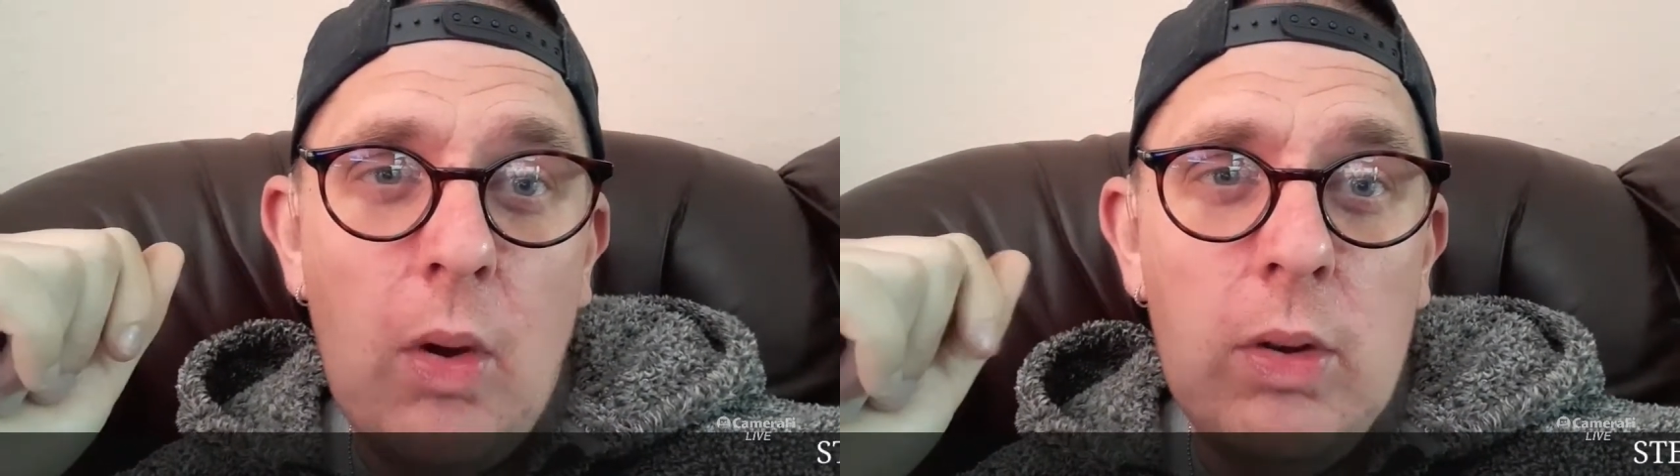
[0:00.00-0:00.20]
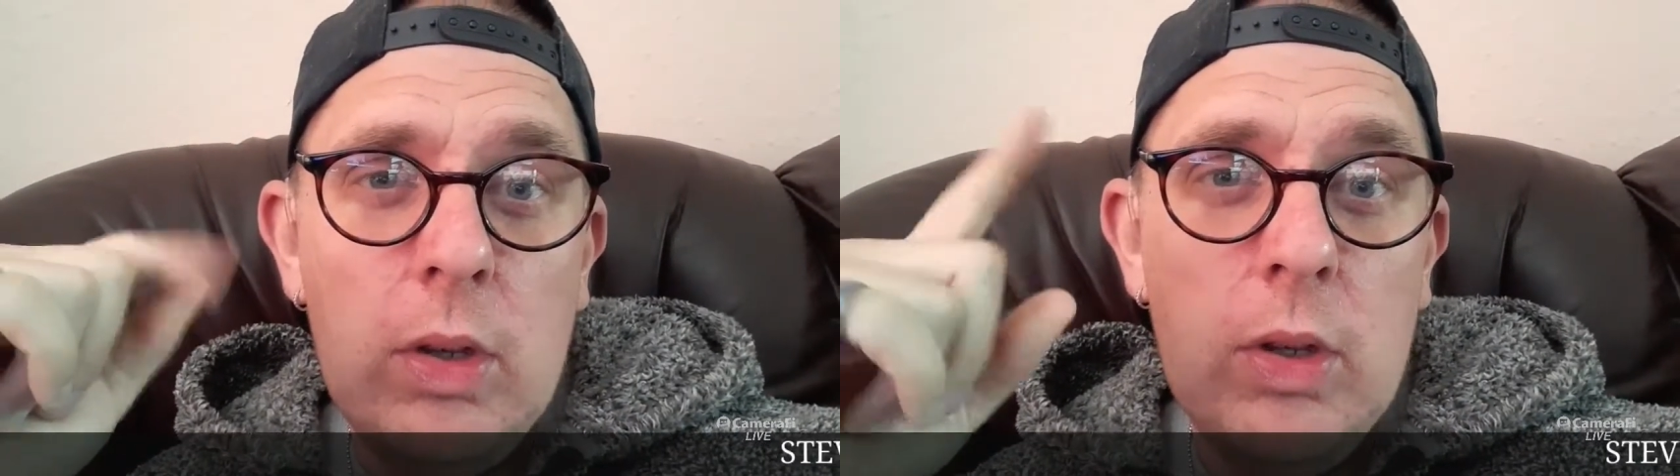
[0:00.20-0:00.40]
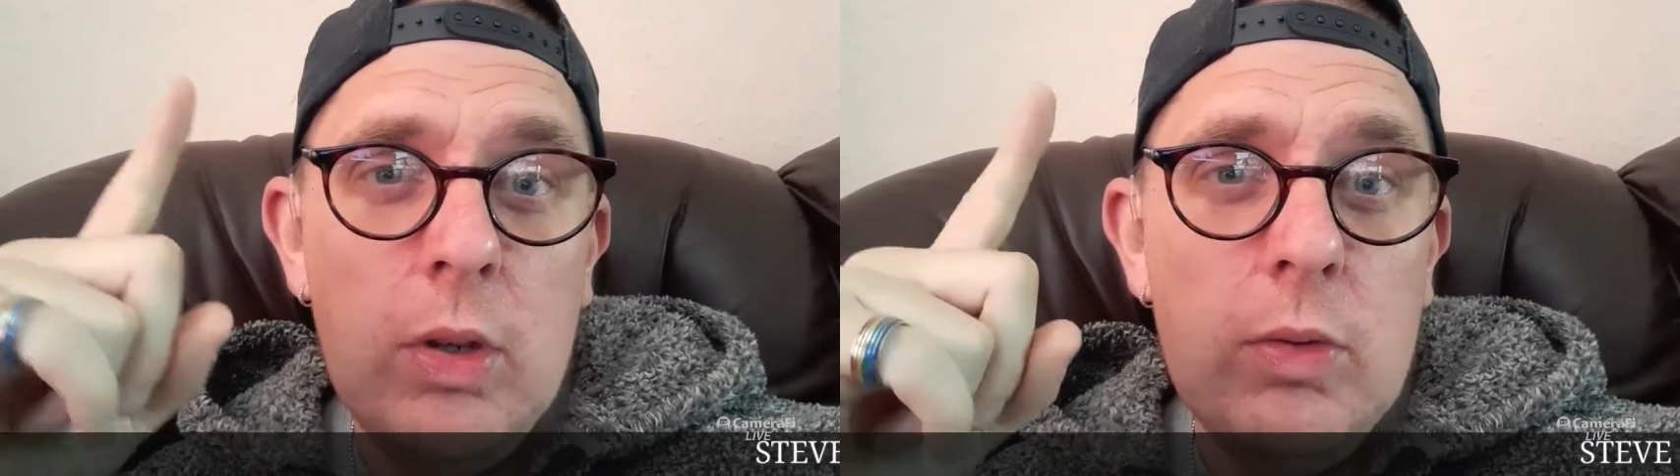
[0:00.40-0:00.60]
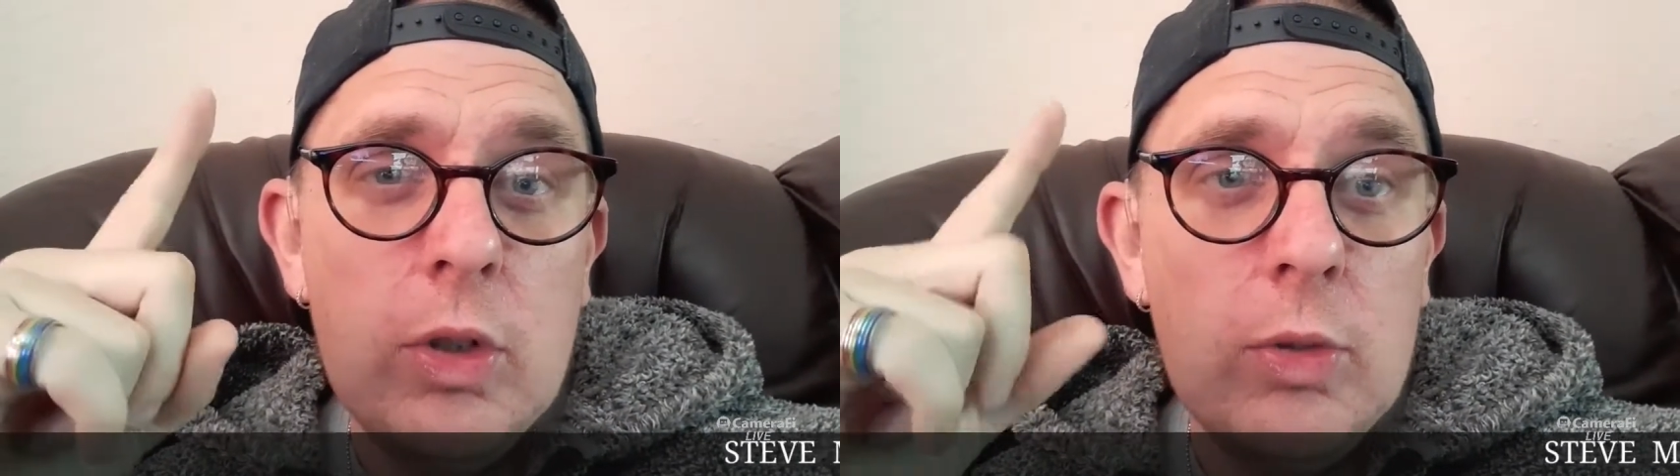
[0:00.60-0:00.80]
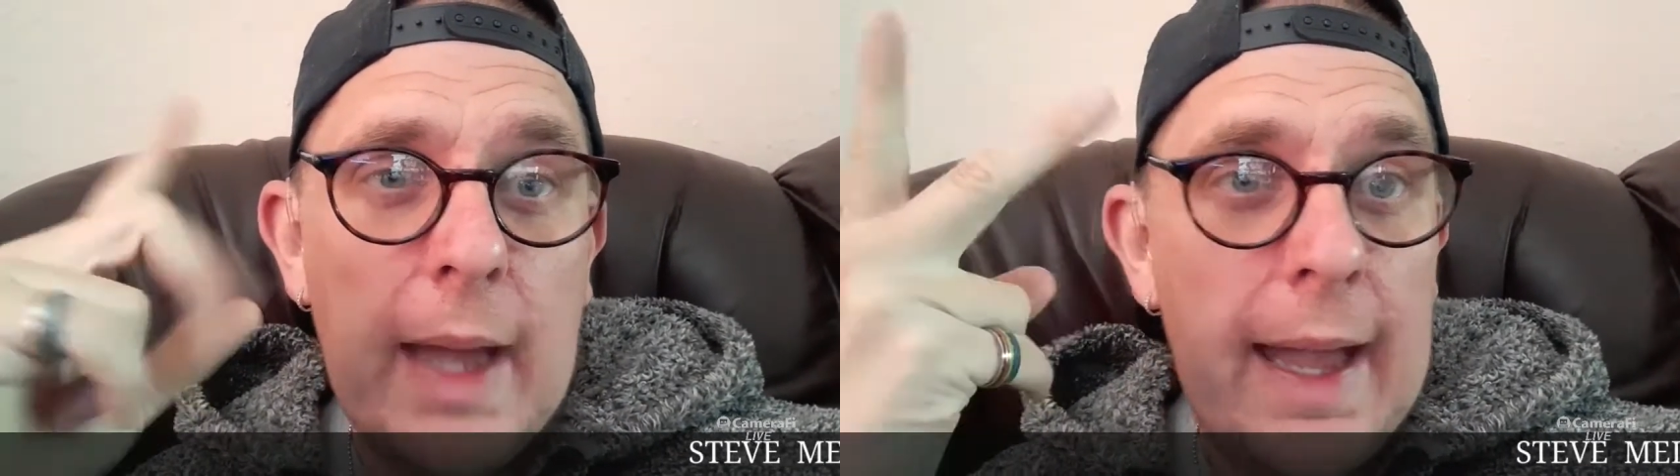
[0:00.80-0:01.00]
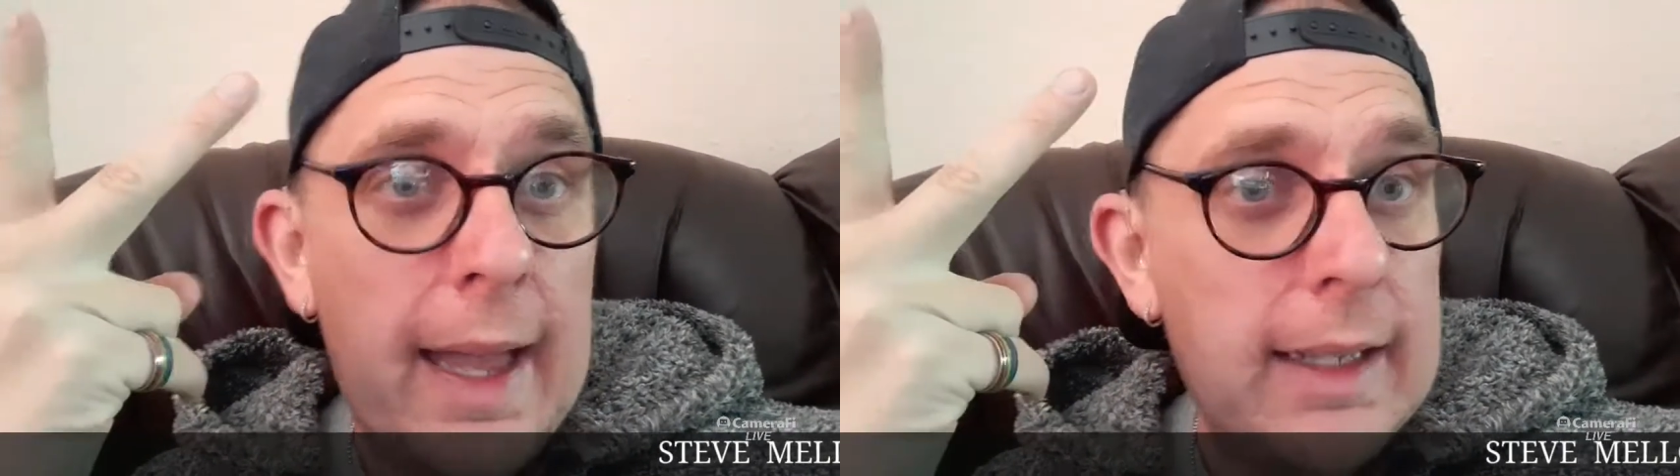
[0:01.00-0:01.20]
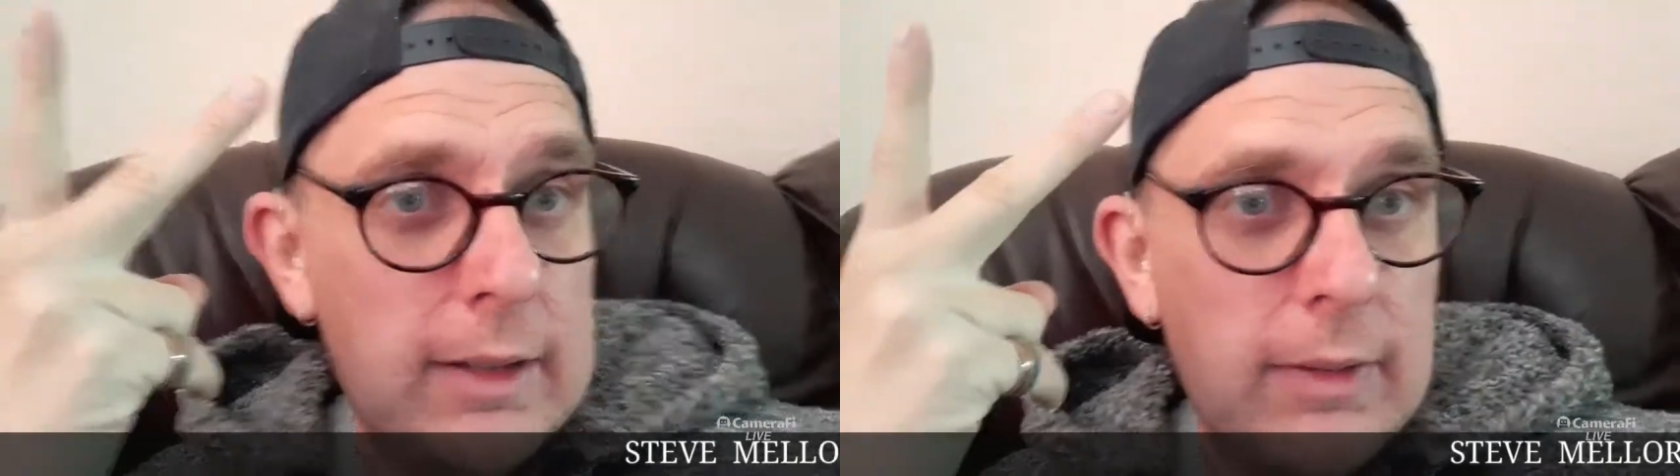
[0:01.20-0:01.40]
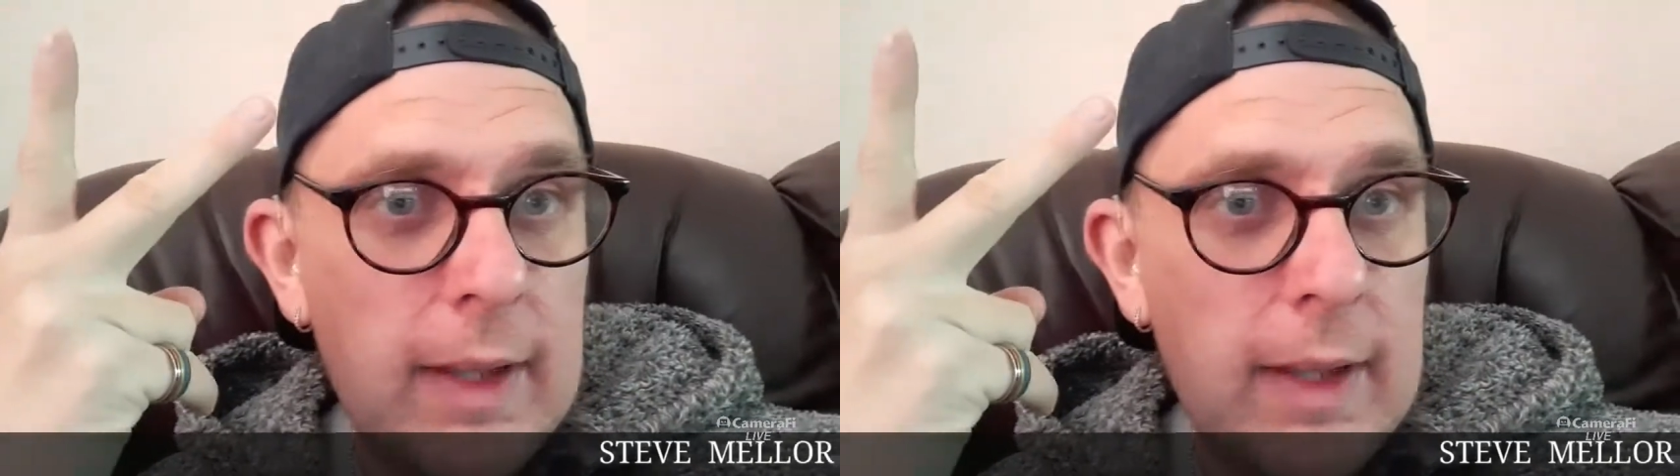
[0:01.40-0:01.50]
on YouTube and